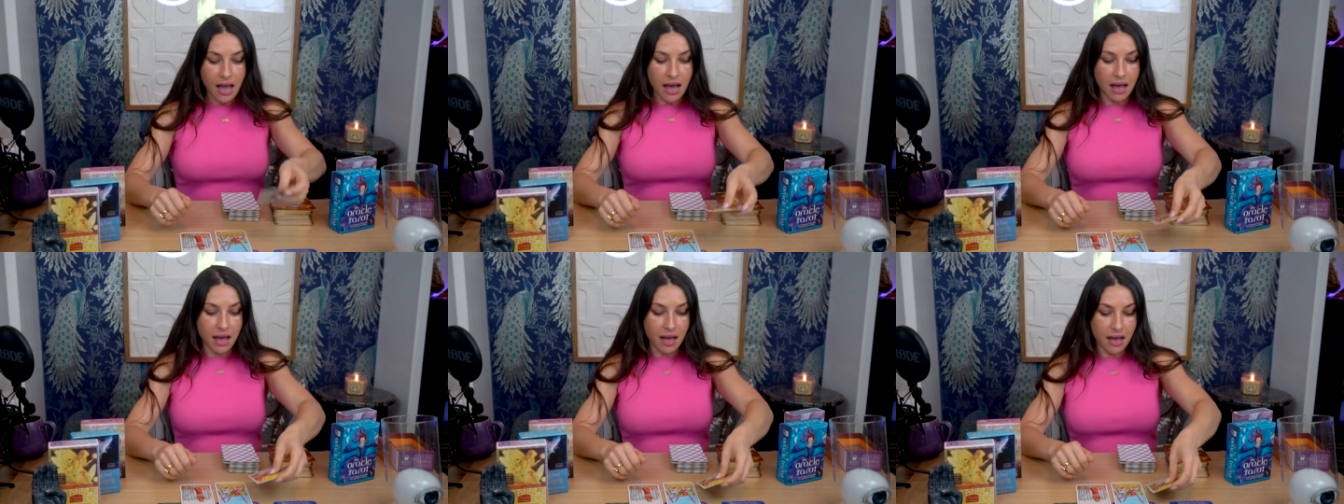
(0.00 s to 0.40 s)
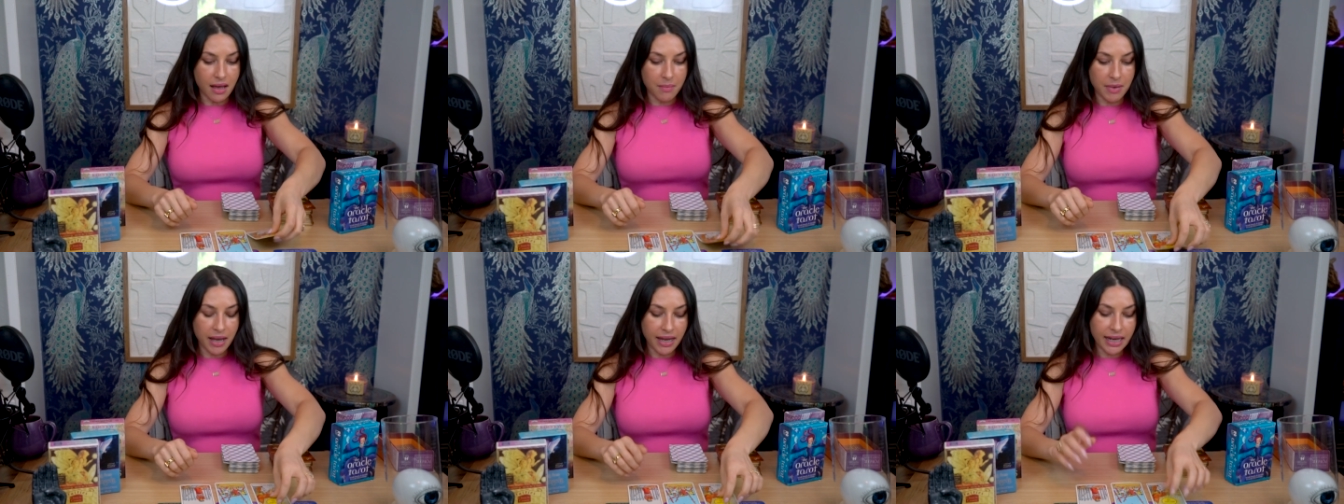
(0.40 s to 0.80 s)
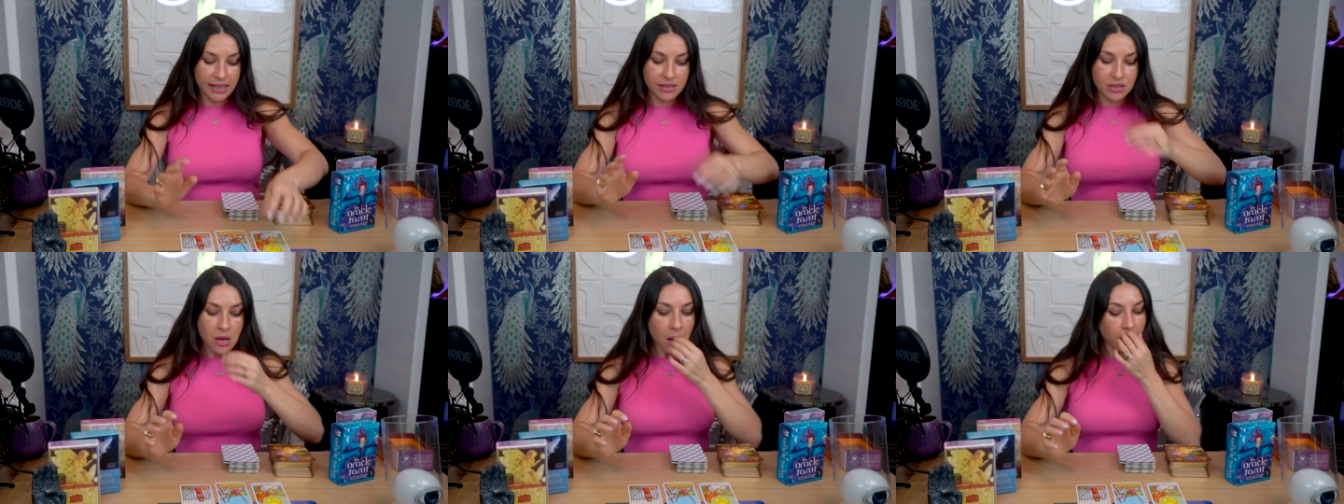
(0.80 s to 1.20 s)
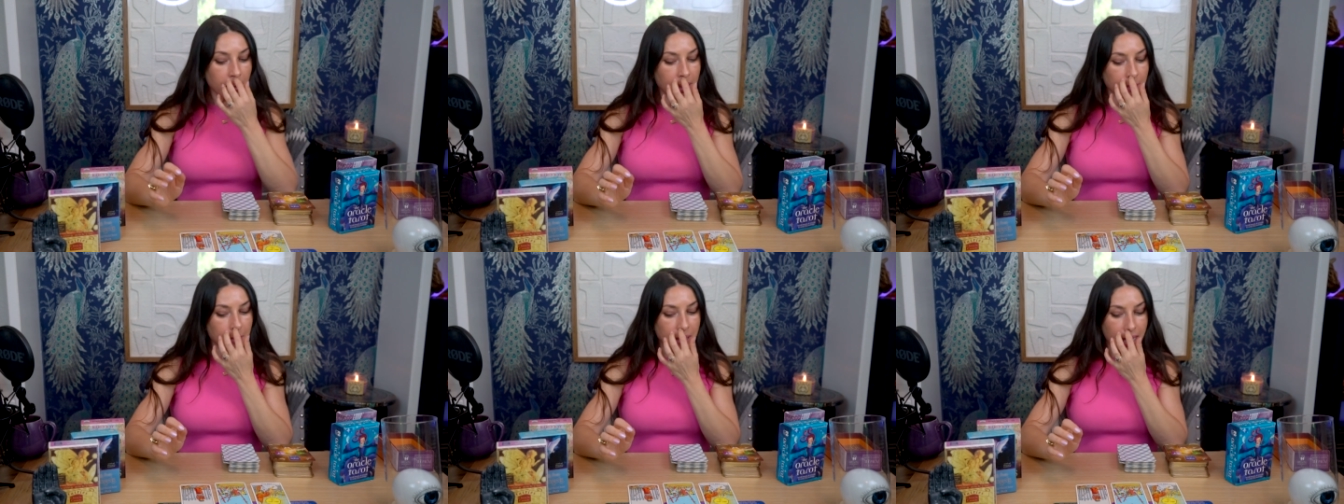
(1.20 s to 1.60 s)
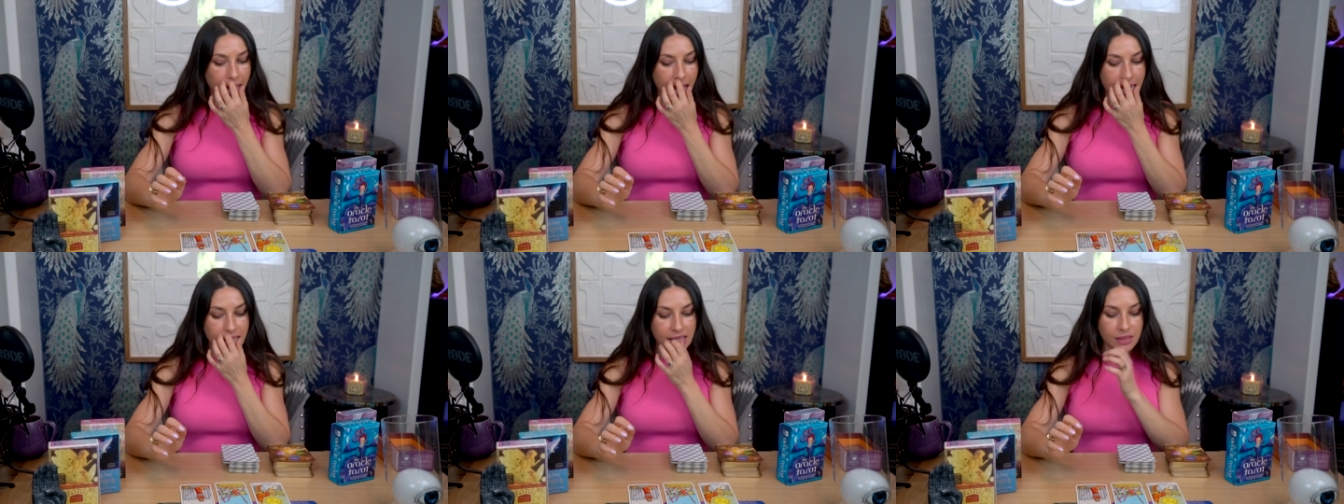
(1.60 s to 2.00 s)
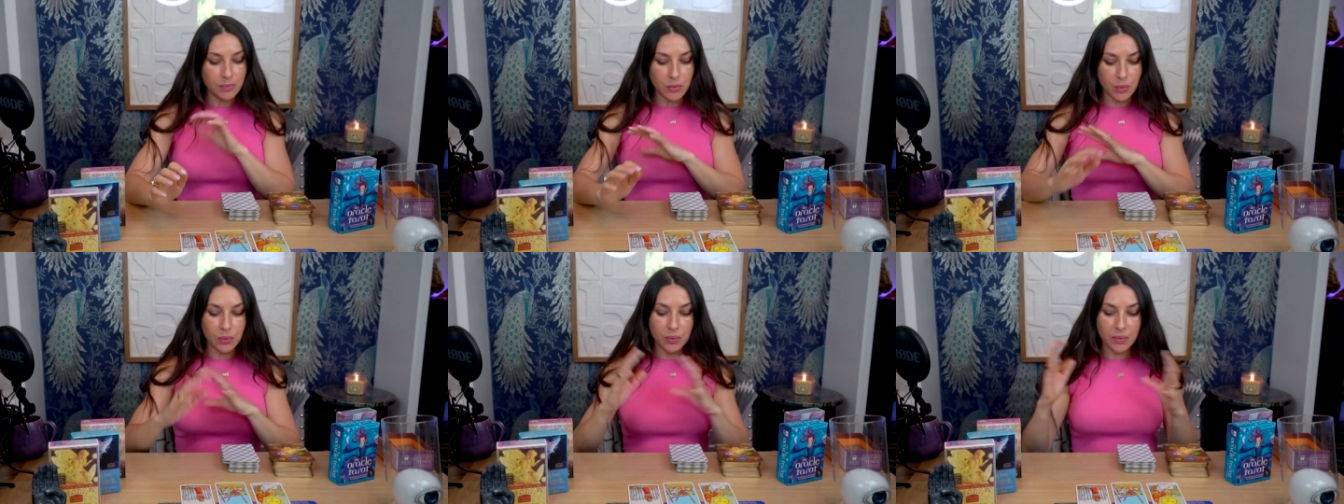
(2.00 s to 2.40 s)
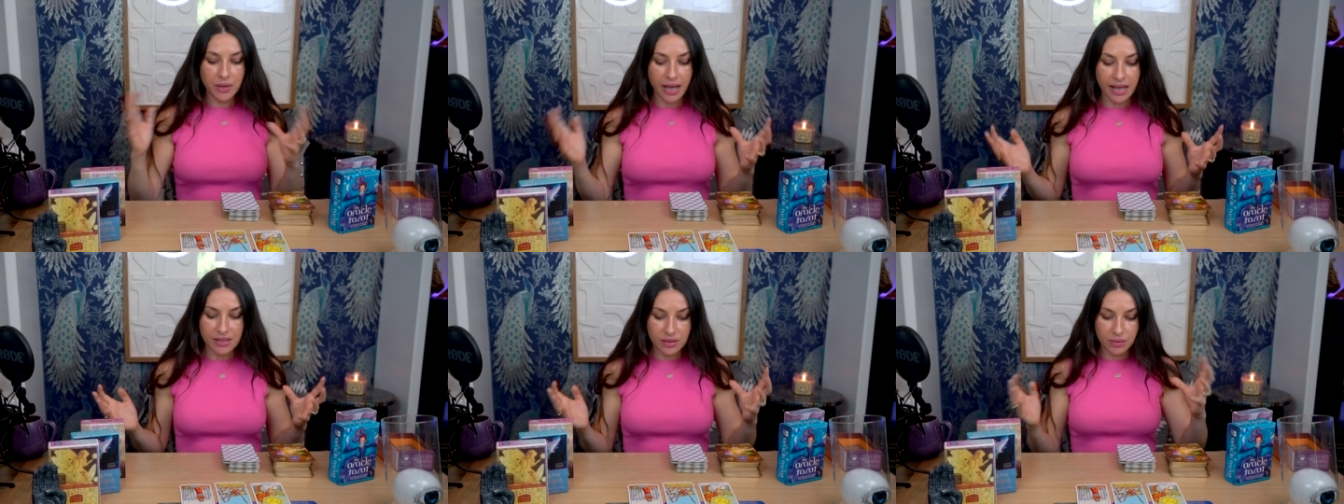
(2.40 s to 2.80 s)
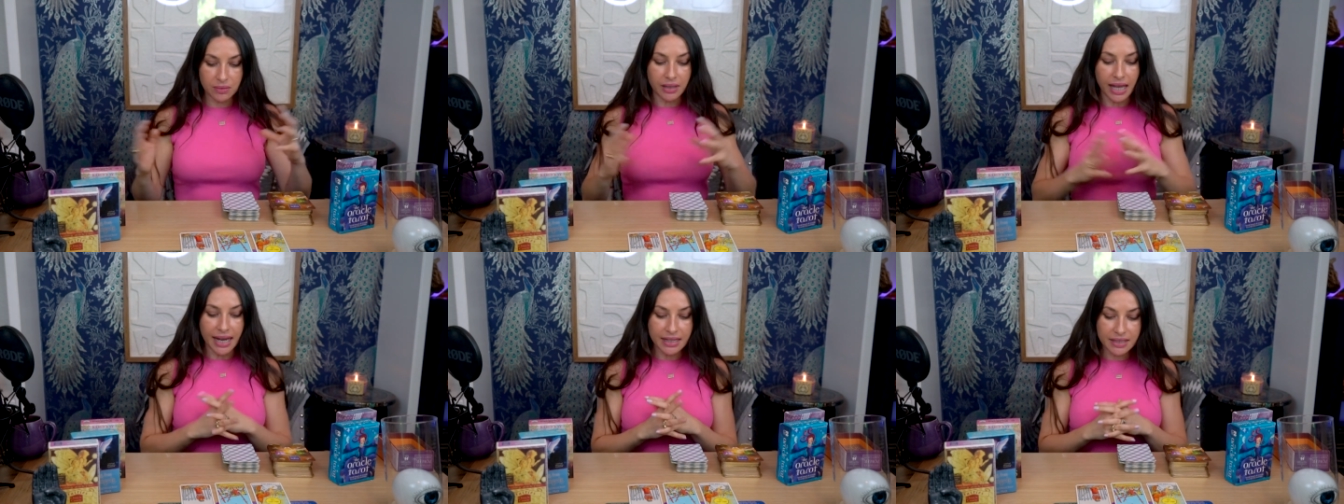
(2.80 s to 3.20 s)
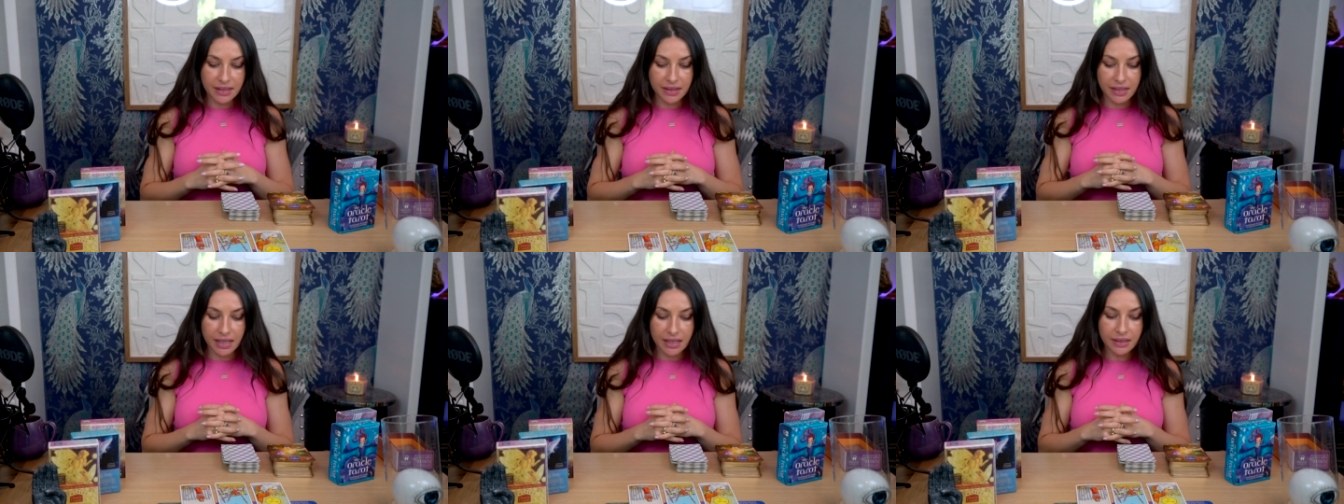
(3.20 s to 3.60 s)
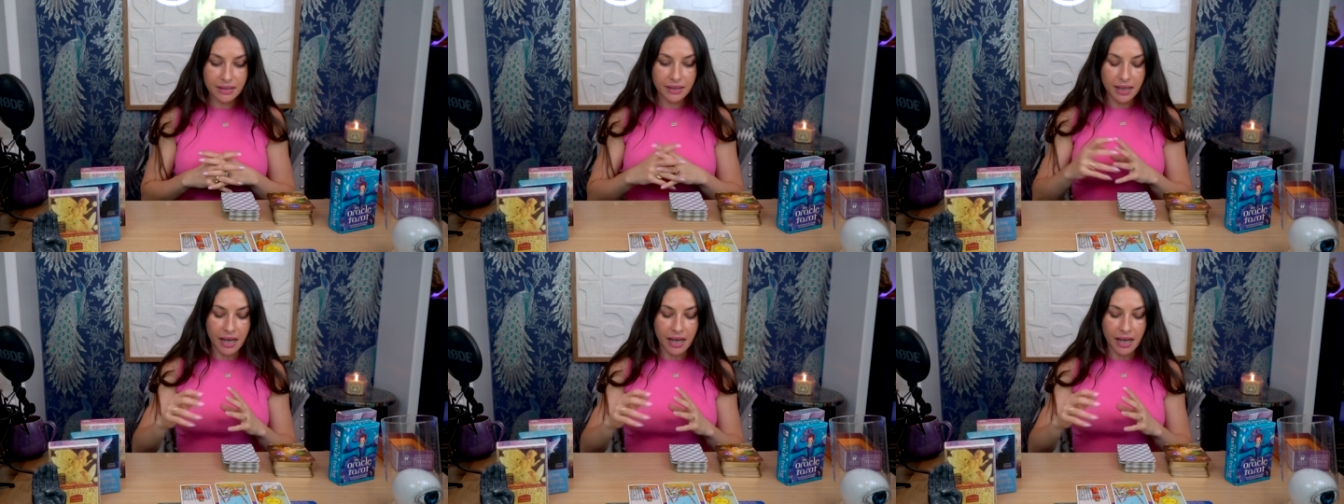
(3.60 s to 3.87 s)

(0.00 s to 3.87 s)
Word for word: Um, it's not going to be as smooth as you'd like to think.